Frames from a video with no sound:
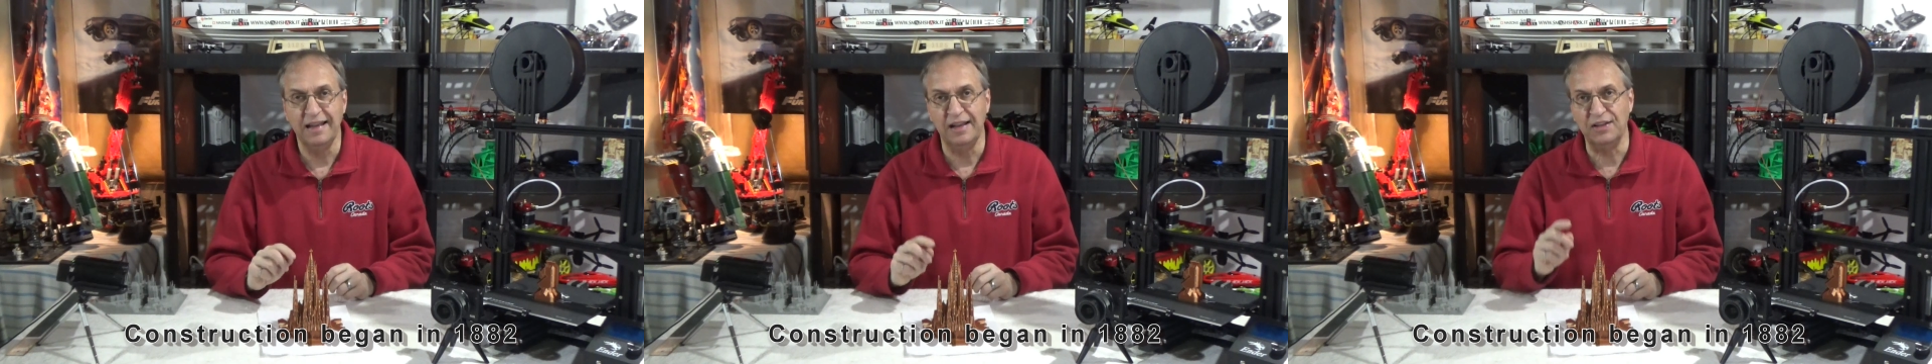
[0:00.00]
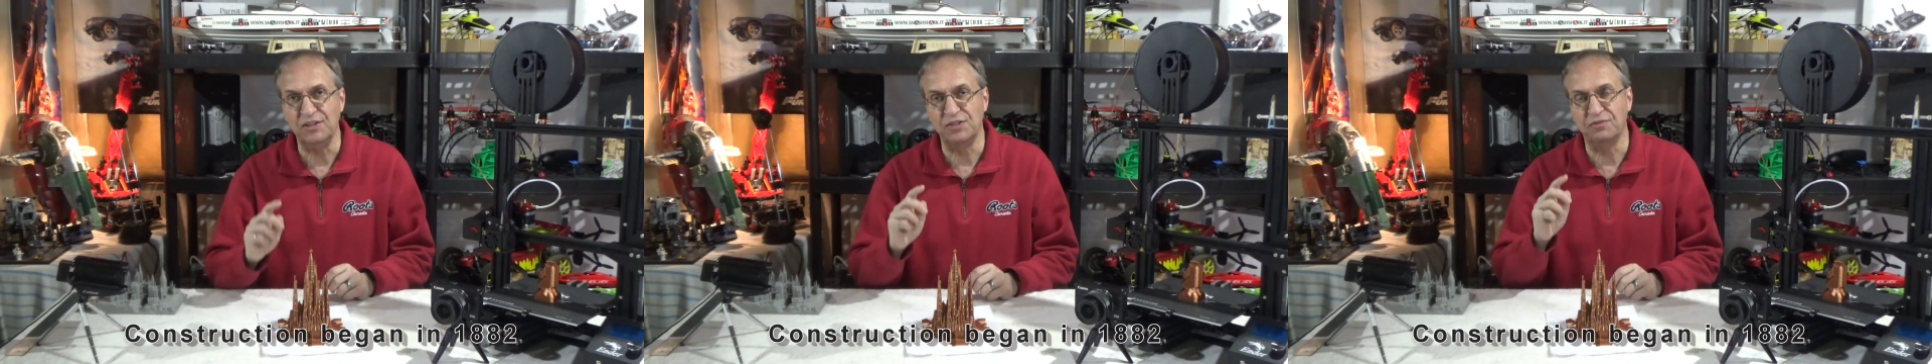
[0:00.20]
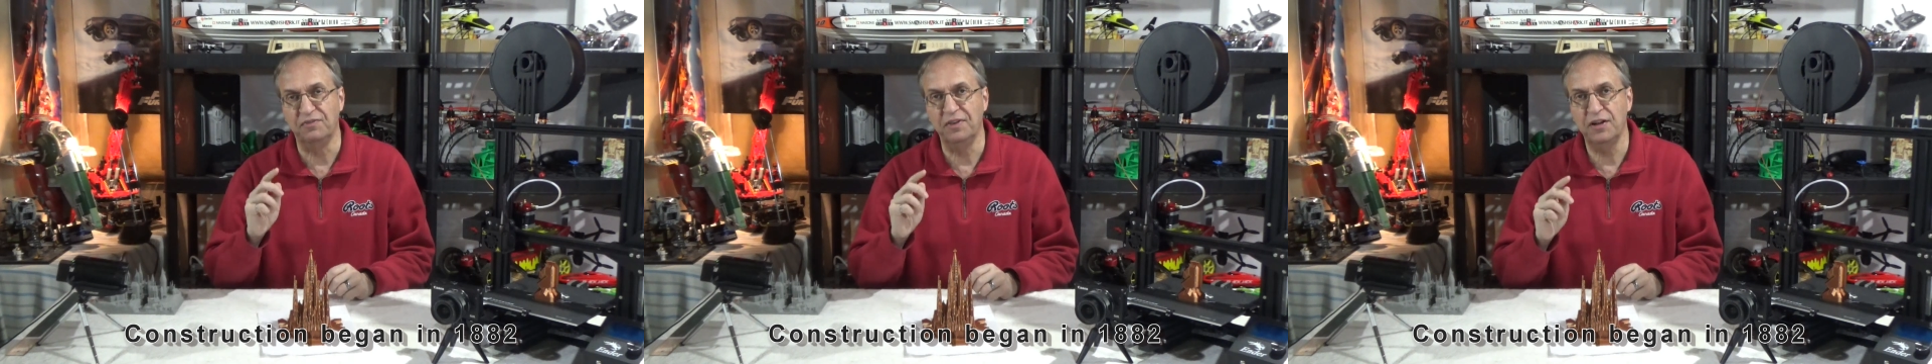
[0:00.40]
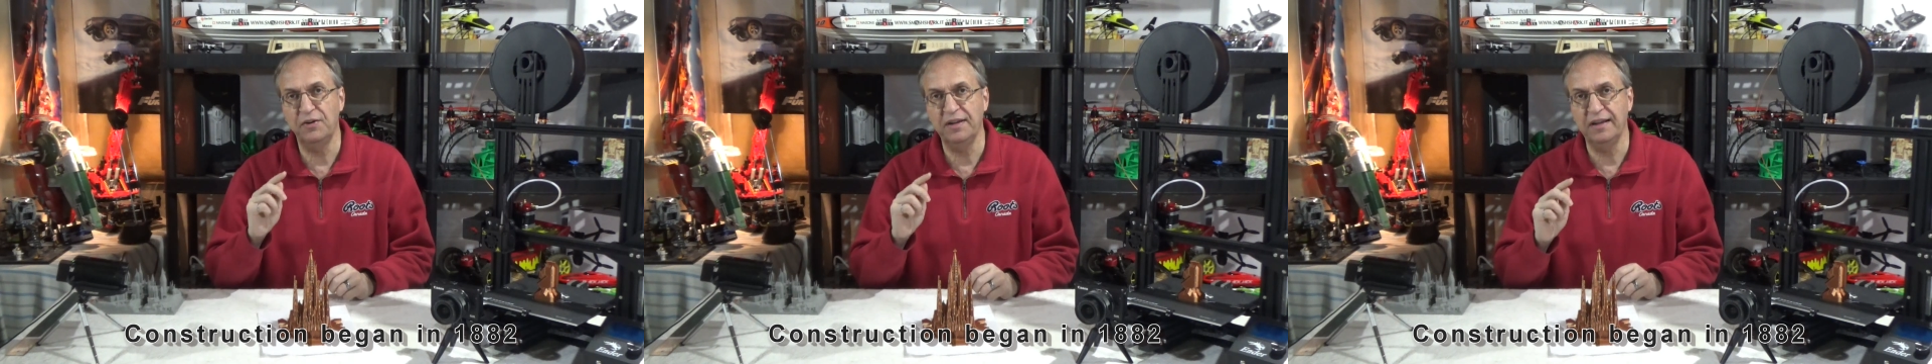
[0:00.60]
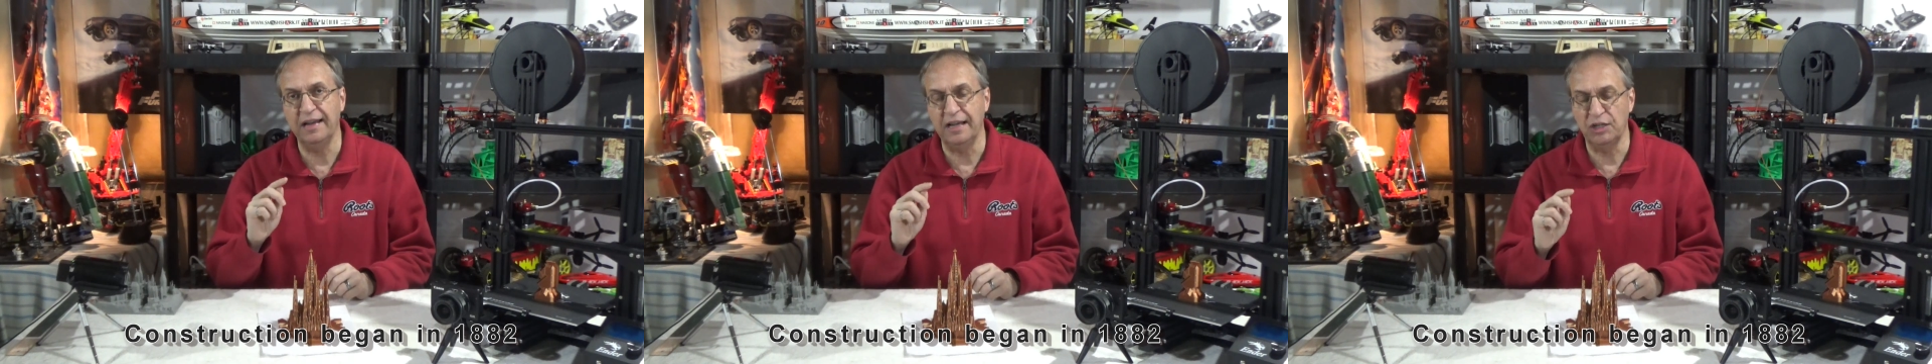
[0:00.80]
It's
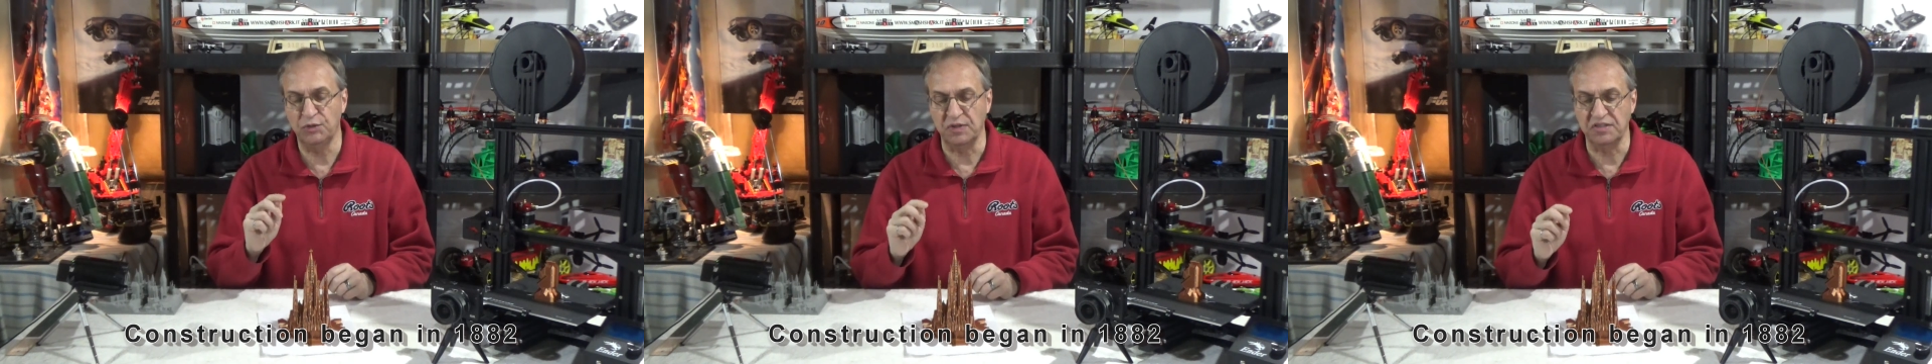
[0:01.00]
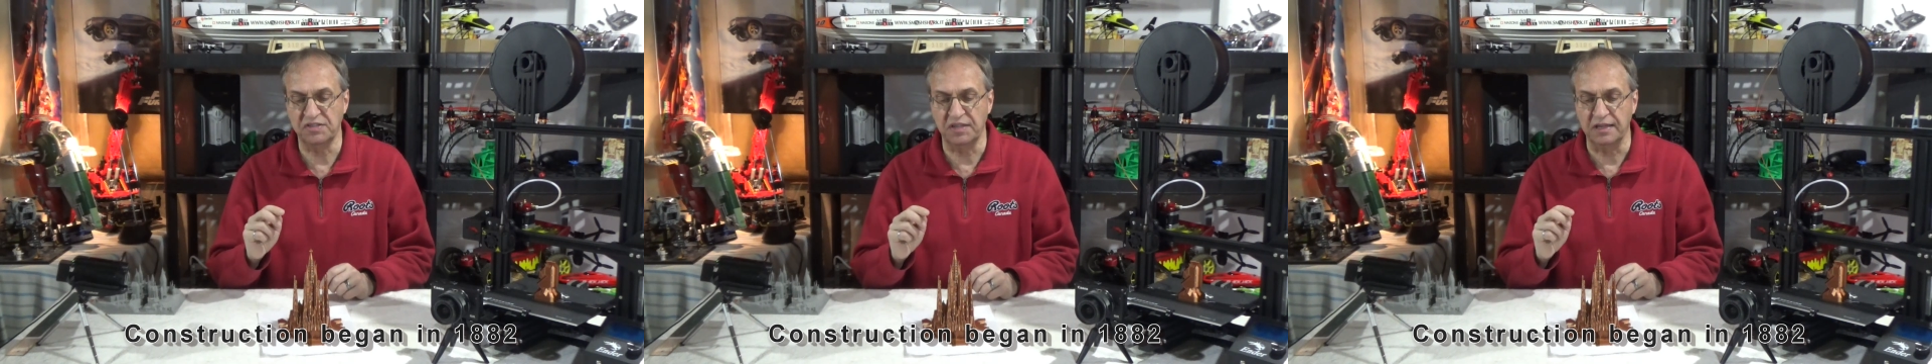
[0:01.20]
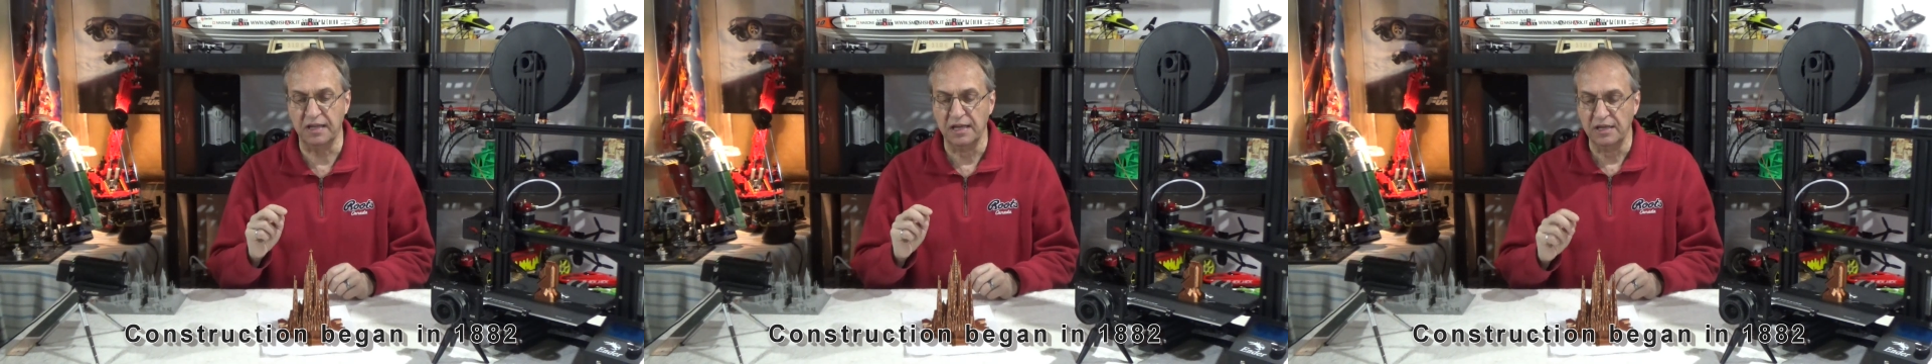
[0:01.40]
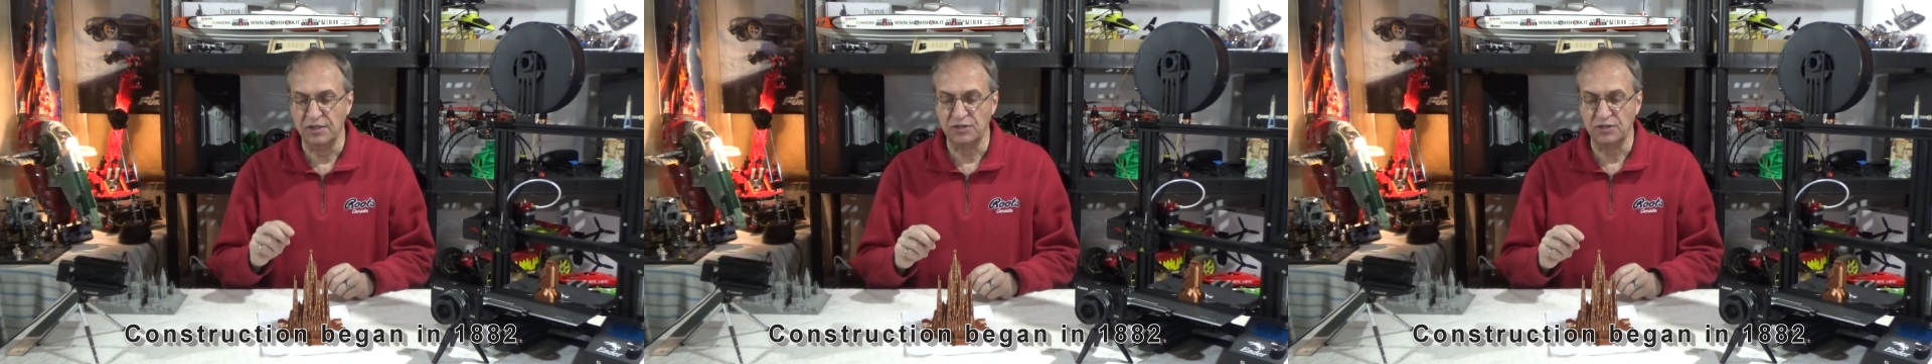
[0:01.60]
very interesting.